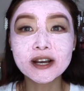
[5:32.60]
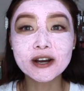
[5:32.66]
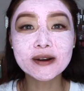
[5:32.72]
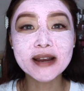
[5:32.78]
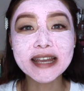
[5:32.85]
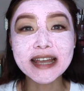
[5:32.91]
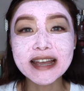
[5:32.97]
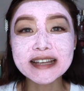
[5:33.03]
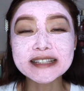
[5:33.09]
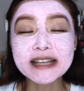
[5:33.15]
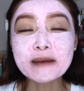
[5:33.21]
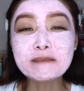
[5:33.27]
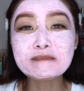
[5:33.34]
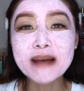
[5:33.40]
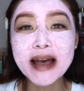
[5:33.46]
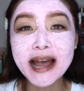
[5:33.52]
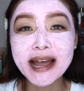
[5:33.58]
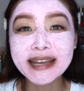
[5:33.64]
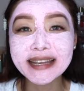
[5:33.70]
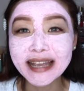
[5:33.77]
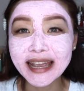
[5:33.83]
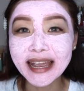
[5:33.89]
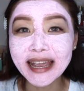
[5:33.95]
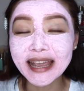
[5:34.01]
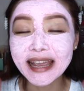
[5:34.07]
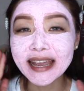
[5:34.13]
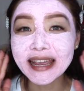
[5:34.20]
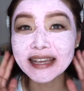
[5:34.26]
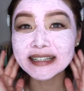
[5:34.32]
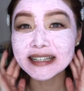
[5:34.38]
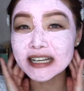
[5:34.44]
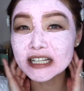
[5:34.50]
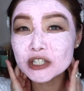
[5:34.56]
Alright guys, I'm back
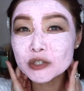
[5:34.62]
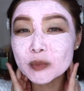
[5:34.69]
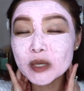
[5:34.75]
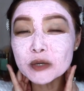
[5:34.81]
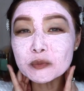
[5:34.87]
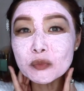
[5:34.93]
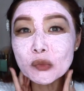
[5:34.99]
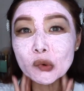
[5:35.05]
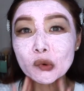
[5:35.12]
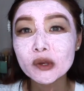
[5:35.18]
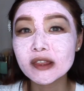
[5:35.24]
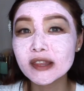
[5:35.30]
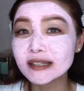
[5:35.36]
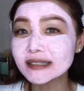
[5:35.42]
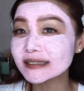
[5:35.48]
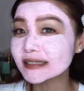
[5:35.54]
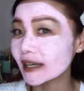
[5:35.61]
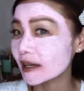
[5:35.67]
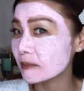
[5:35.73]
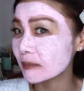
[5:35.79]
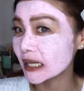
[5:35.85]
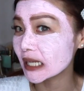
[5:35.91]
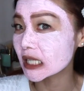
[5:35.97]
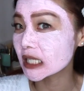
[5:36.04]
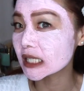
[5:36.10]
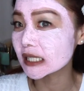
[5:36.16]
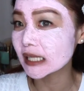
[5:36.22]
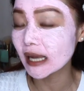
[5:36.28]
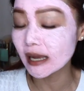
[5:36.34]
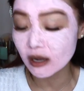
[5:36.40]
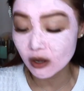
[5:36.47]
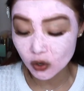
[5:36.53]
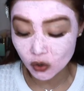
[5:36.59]
and it's been more than 10 minutes
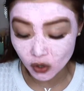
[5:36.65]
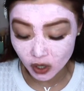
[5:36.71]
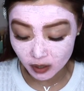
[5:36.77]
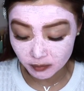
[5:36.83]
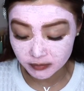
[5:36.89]
now.